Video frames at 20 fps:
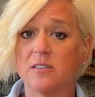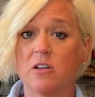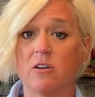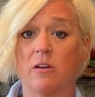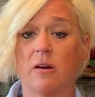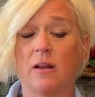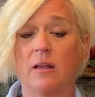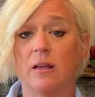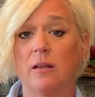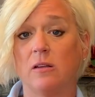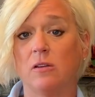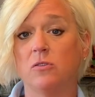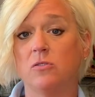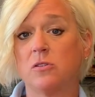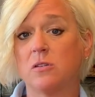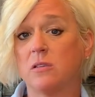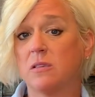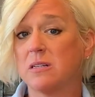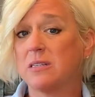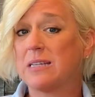They're going to get
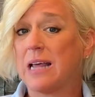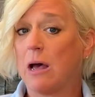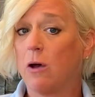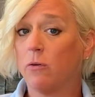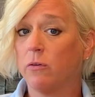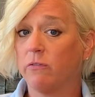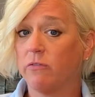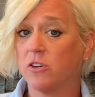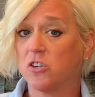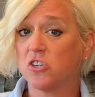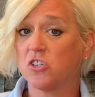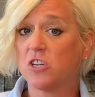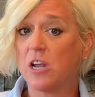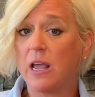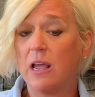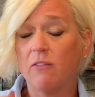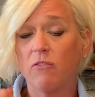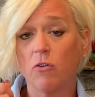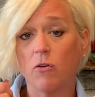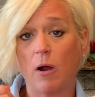used to the sound of the
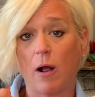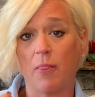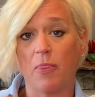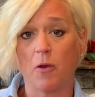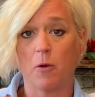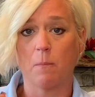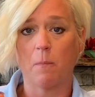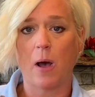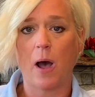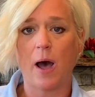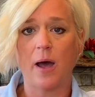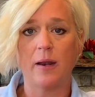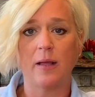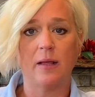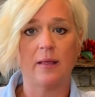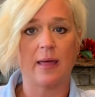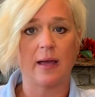shaver on their body.